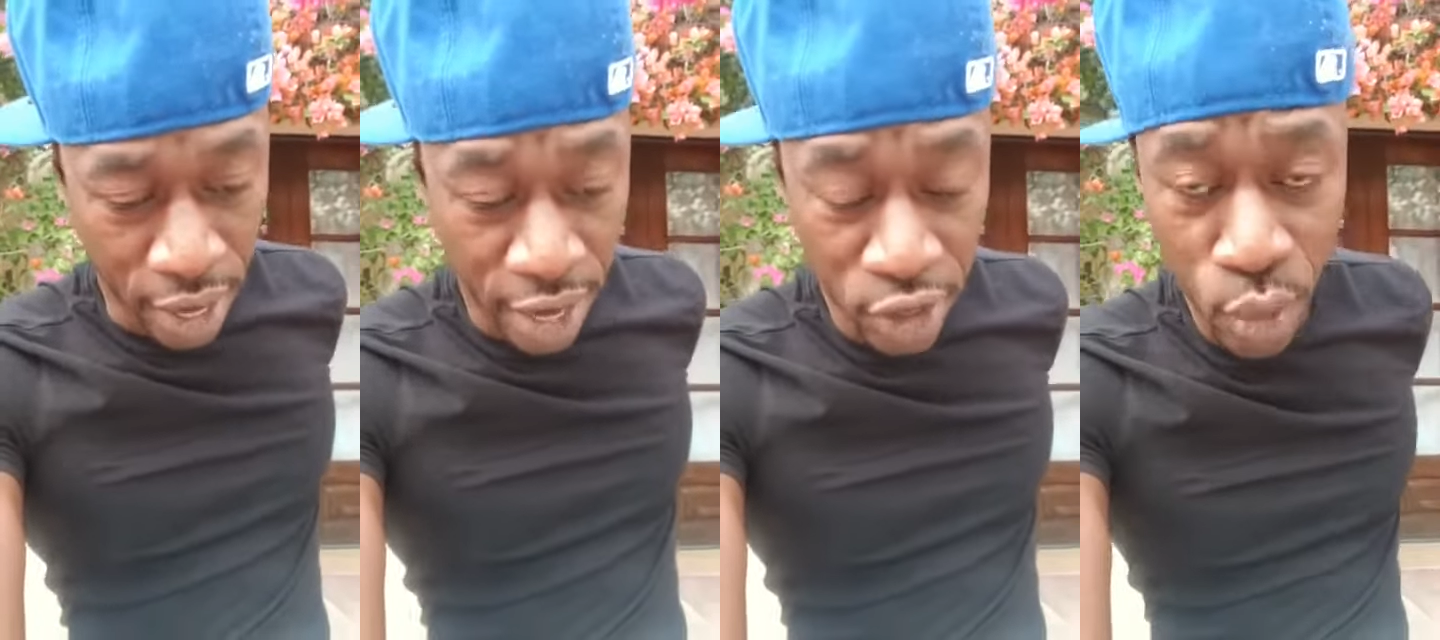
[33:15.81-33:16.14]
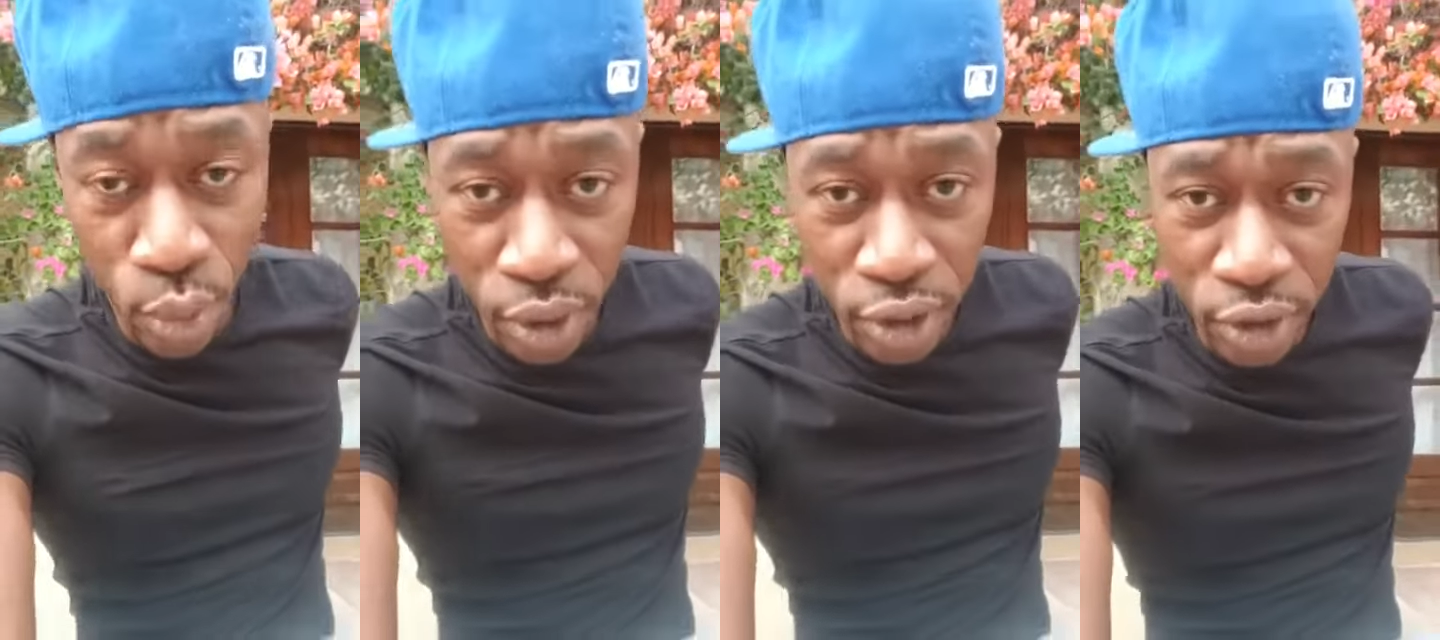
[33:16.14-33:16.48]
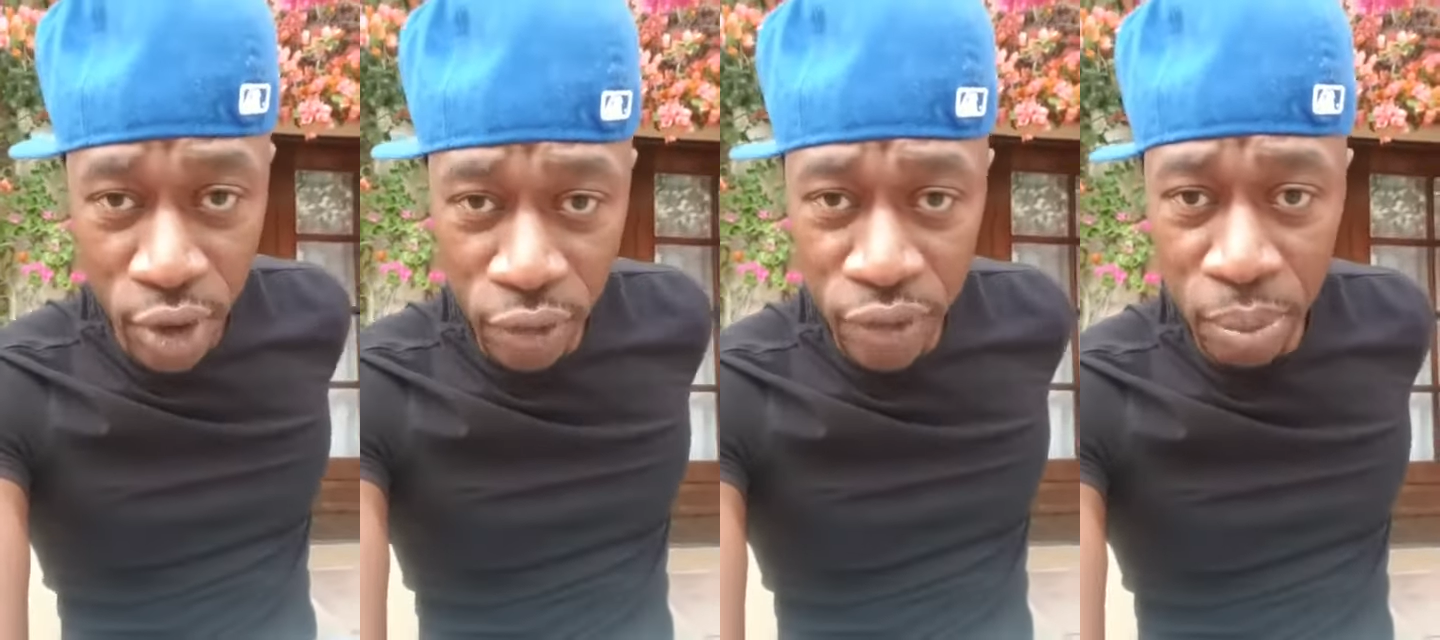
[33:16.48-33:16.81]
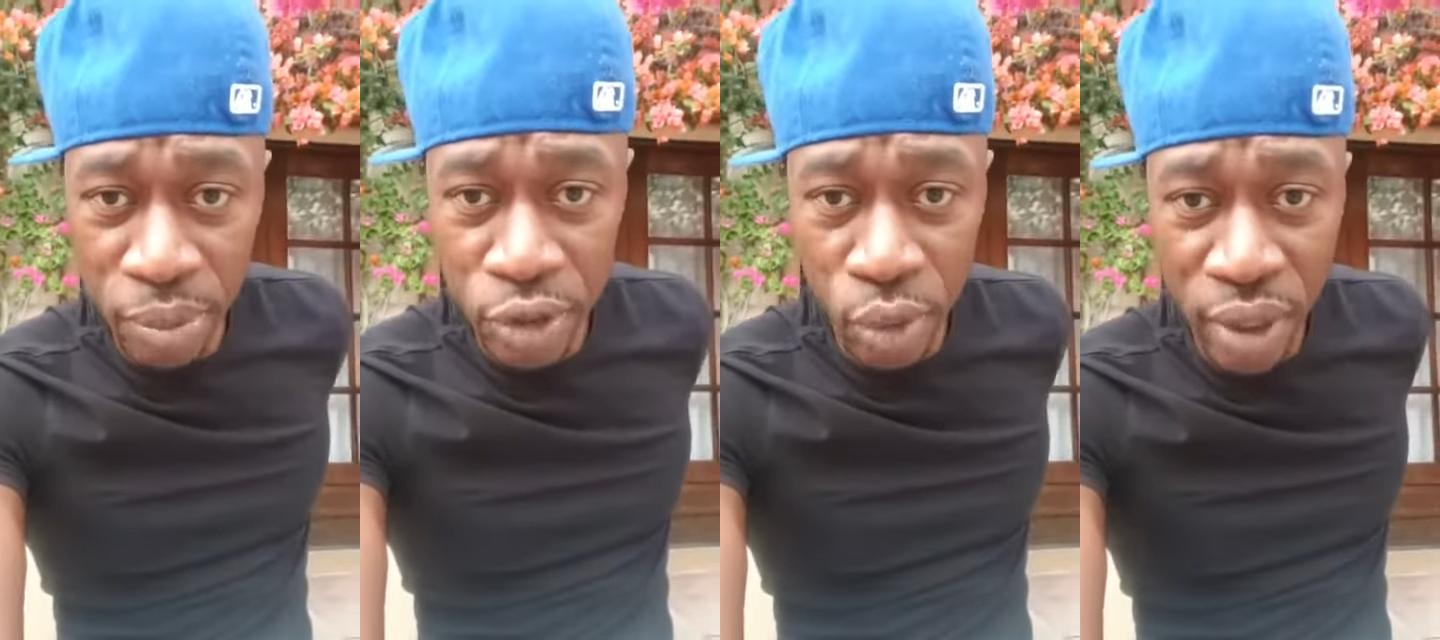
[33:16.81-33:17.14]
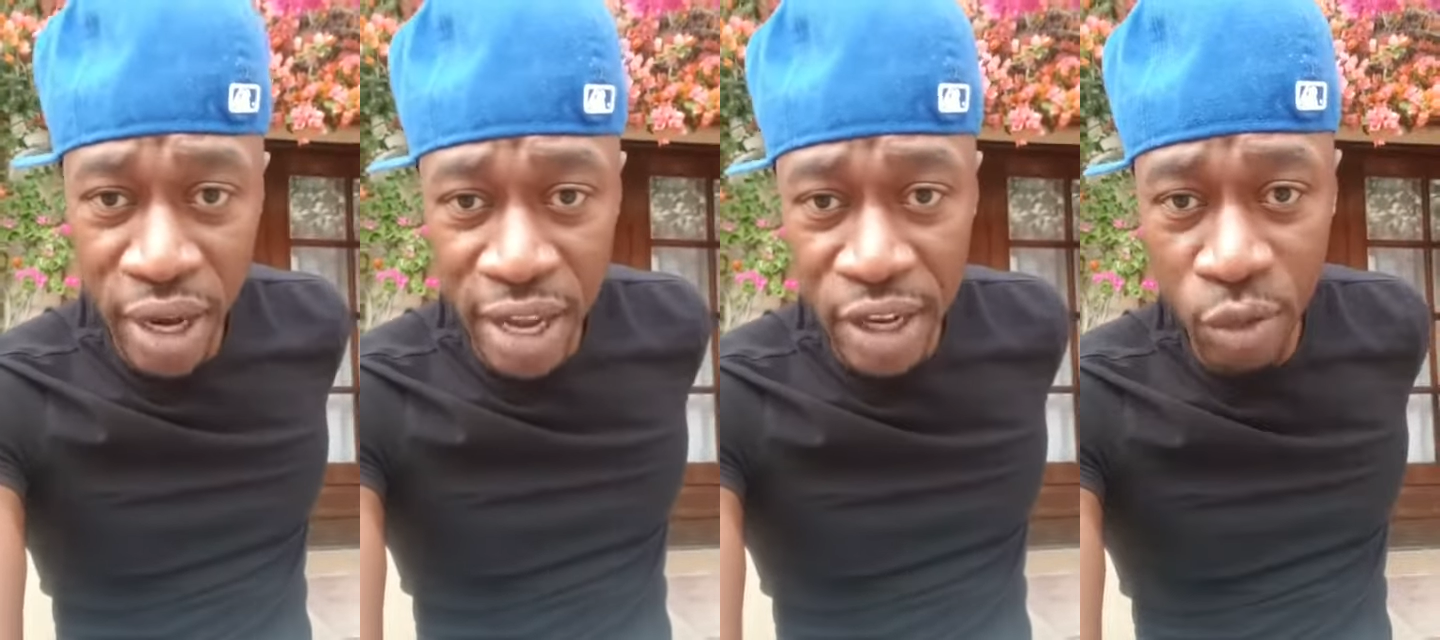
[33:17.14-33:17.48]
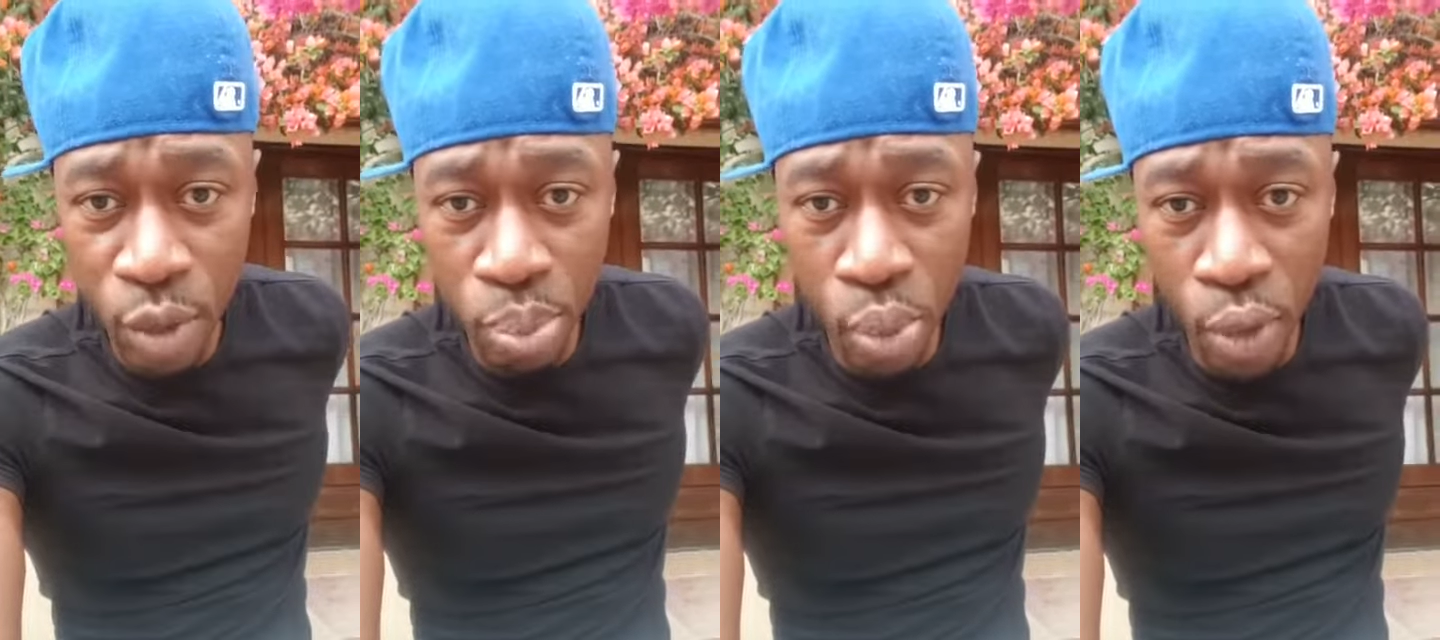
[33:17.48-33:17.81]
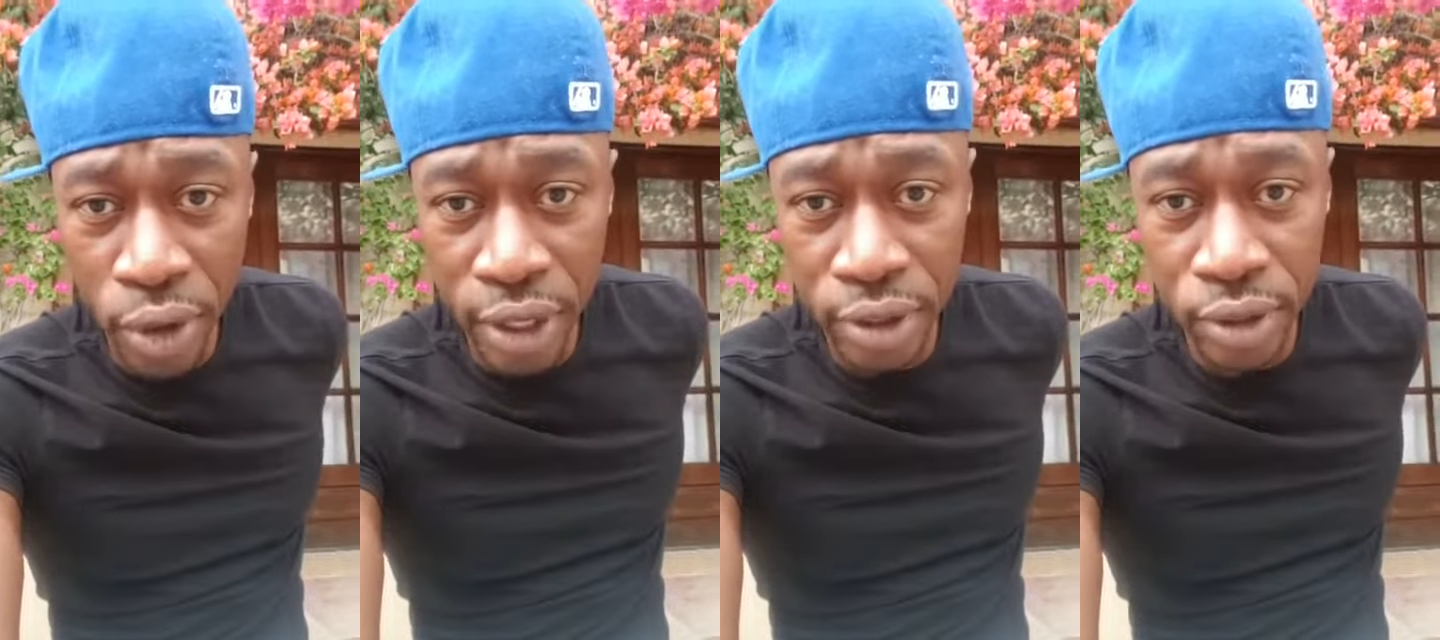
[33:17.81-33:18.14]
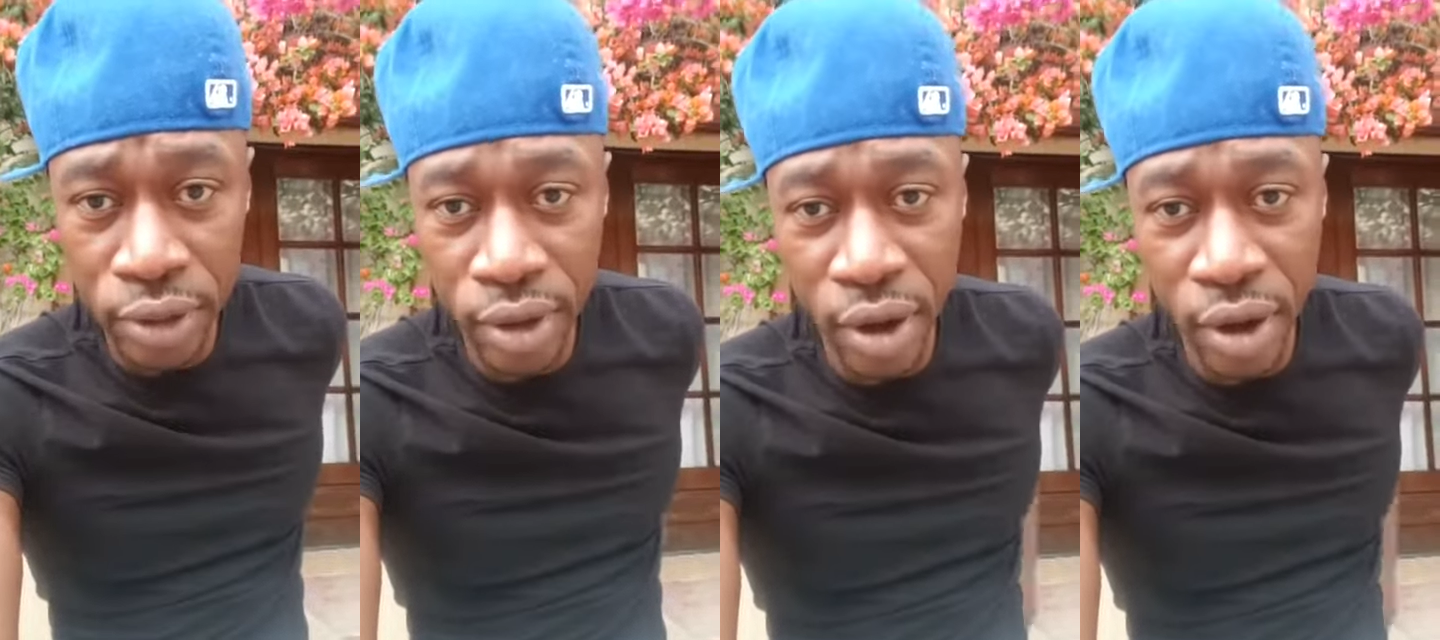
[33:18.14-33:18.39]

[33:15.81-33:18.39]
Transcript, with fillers: And you wanna know if they've been doing any reporting.